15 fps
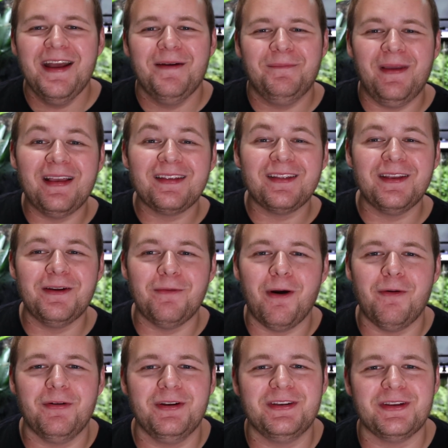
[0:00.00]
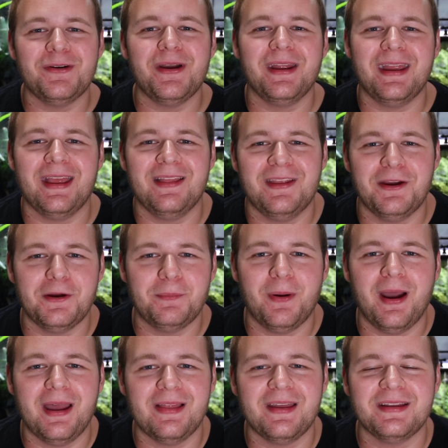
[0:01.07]
Basically what we're doing in the Herp
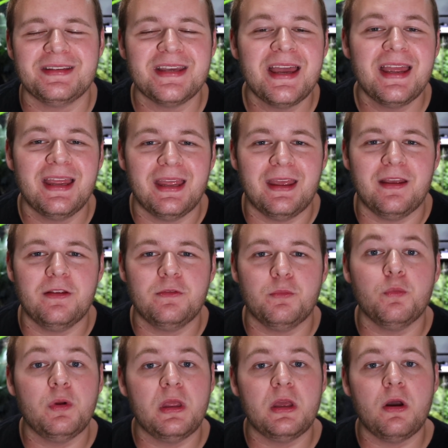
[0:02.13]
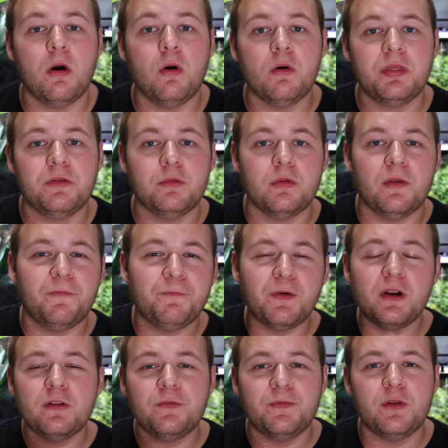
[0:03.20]
highlights is we go through the
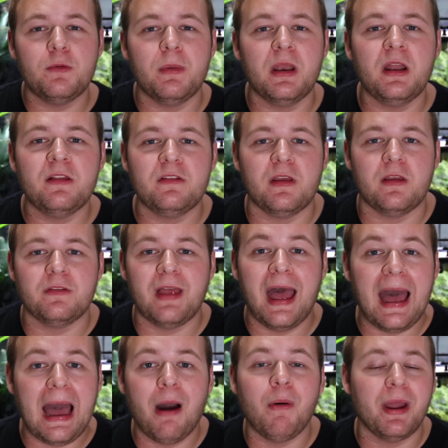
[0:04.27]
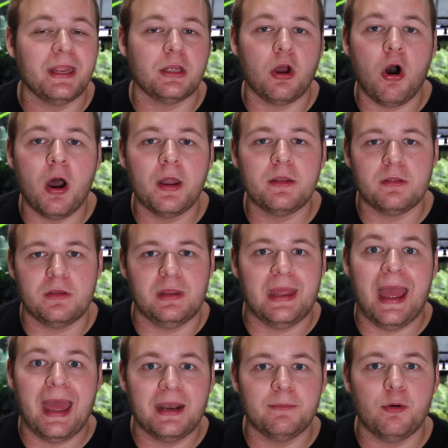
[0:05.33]
first few minutes is how I got the
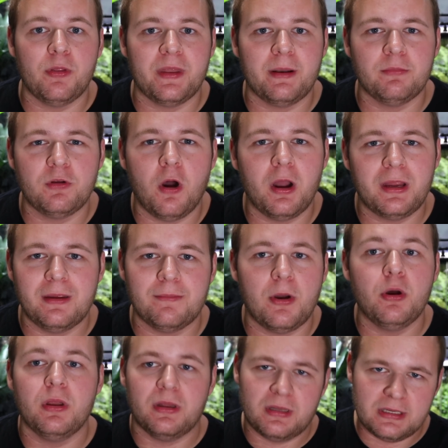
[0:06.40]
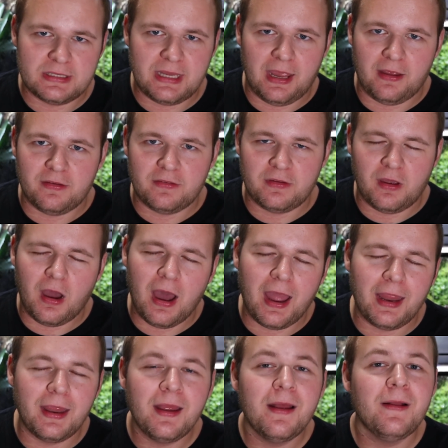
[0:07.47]
animal that I'm talking about, in this case
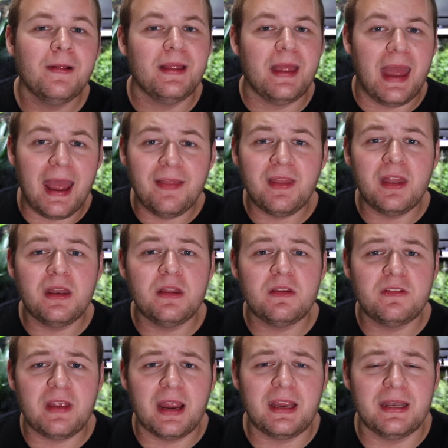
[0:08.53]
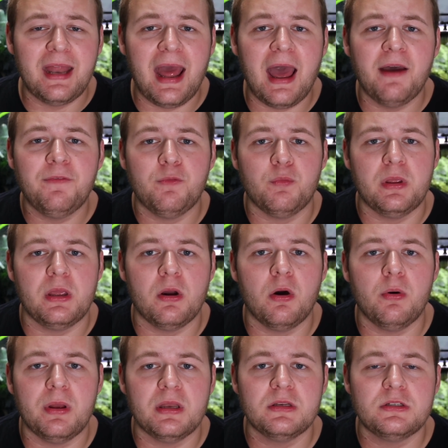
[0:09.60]
Sky, and then in the second half we
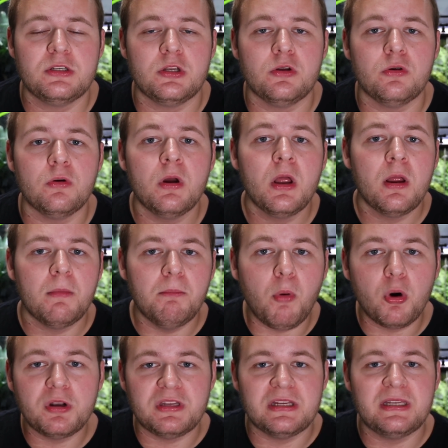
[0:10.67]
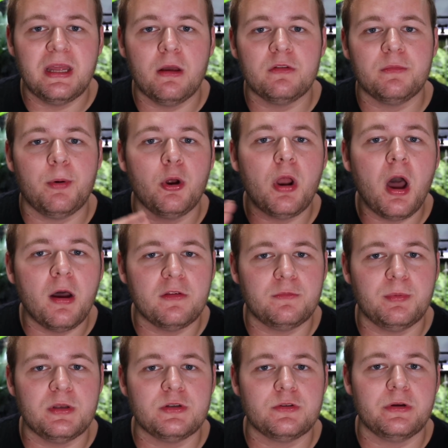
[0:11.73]
go into more details about
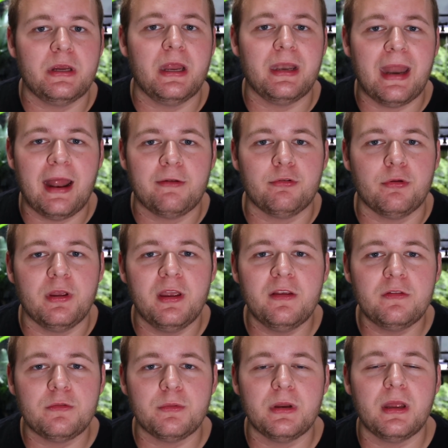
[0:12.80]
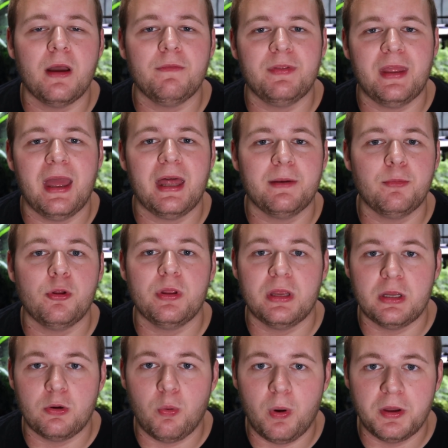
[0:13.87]
husbandry and natural history of the animal
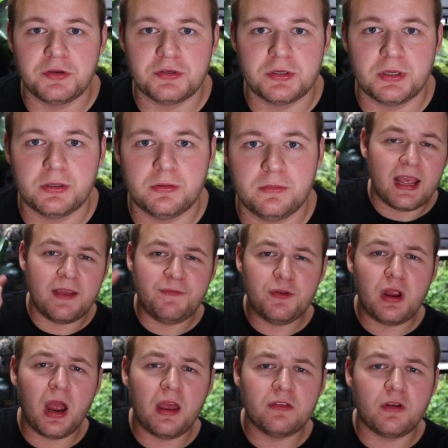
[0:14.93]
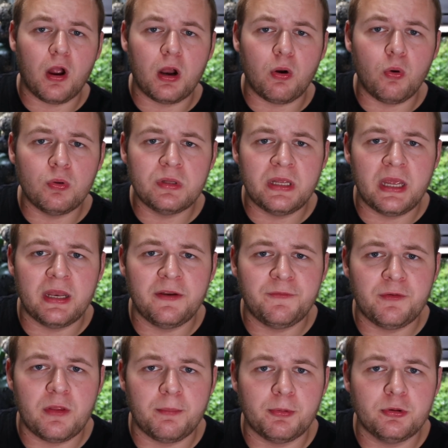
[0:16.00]
in question. If you guys are only in it
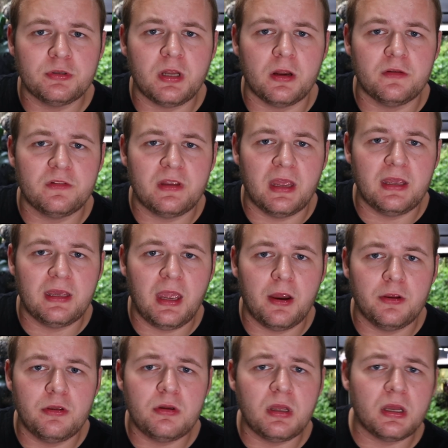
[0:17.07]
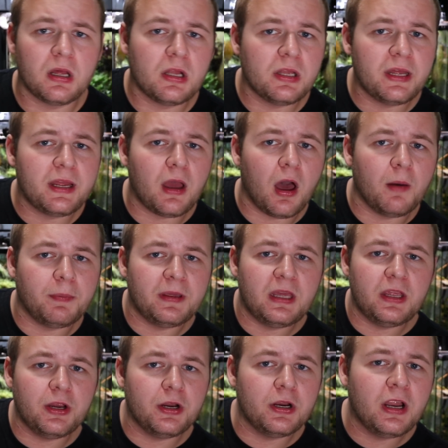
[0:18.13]
for the blue-tongue skink care, you can click up
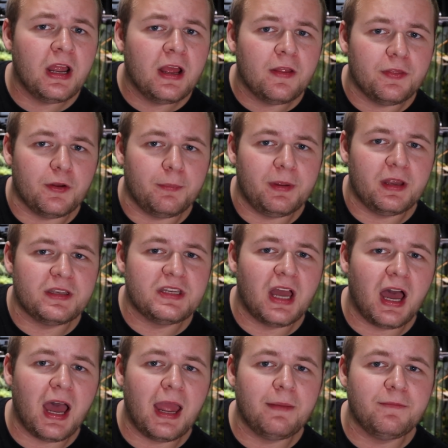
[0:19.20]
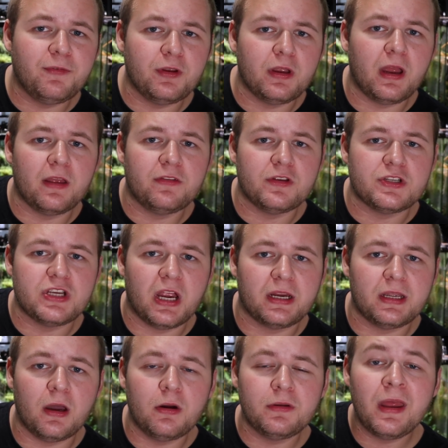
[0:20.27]
here. There'll be a time for you guys to
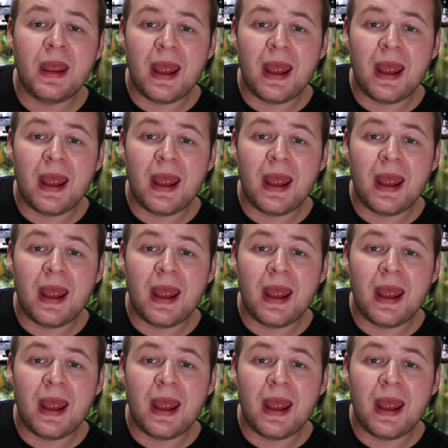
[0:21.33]
check out,